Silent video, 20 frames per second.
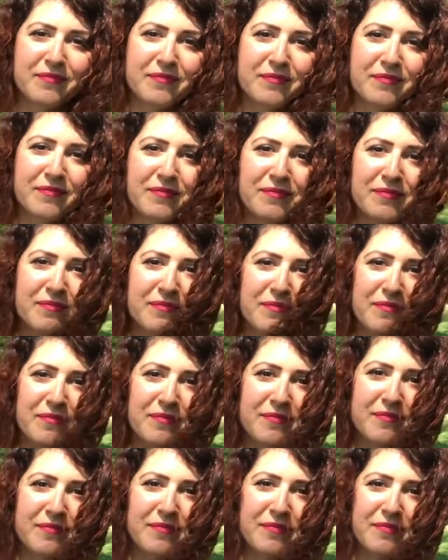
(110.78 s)

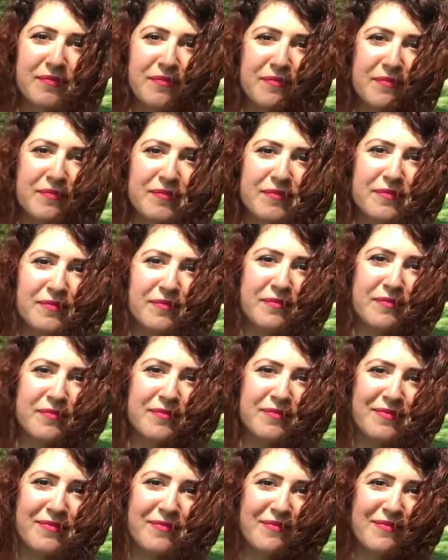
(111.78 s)

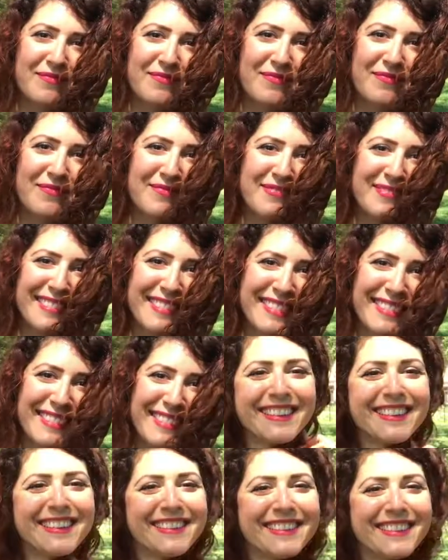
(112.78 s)

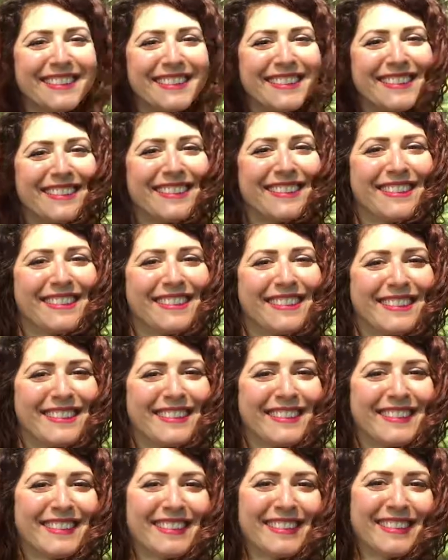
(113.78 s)

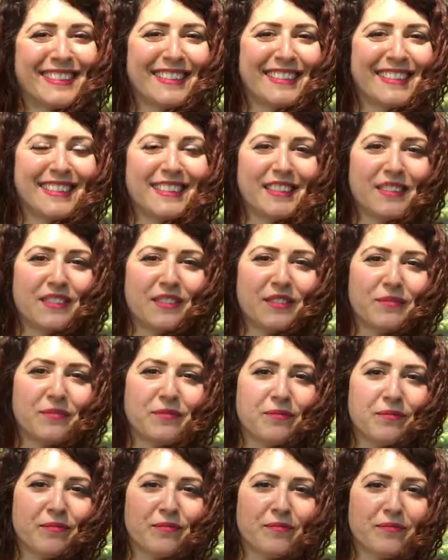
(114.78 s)

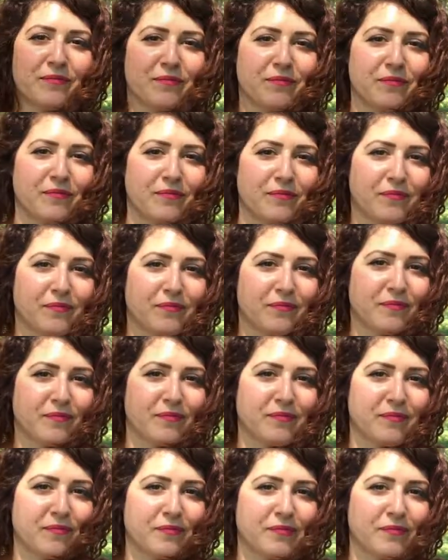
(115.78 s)

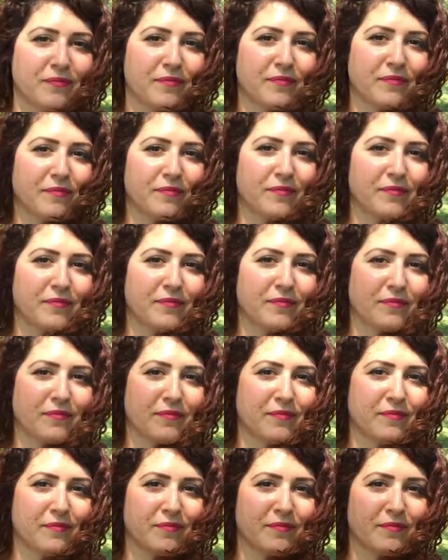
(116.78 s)

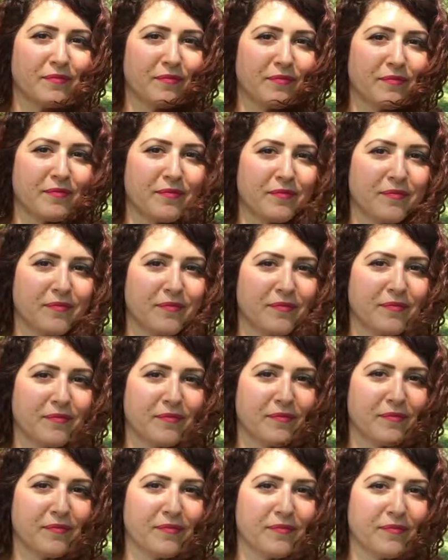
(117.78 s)
The person shown says nothing.